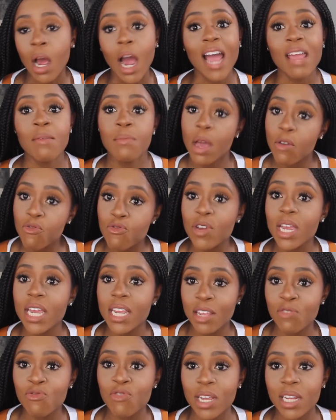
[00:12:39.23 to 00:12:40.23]
I'm
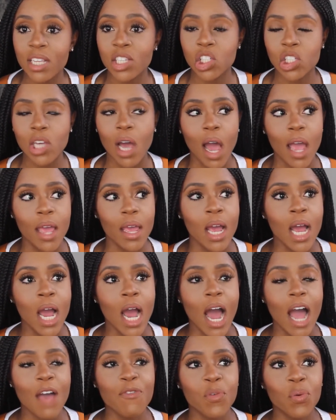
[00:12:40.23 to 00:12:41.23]
really, really shy.
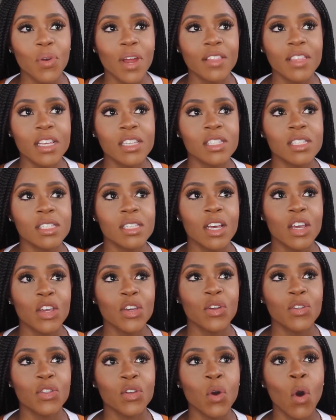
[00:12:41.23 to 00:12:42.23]
I feel like this,
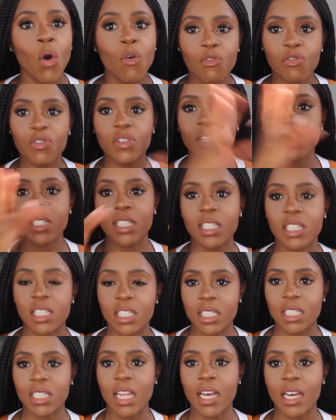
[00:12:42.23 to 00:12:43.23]
you know, the confidence is
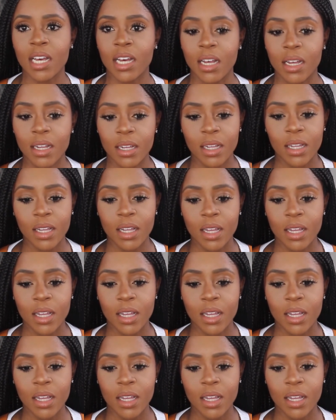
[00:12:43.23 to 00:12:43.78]
just like a,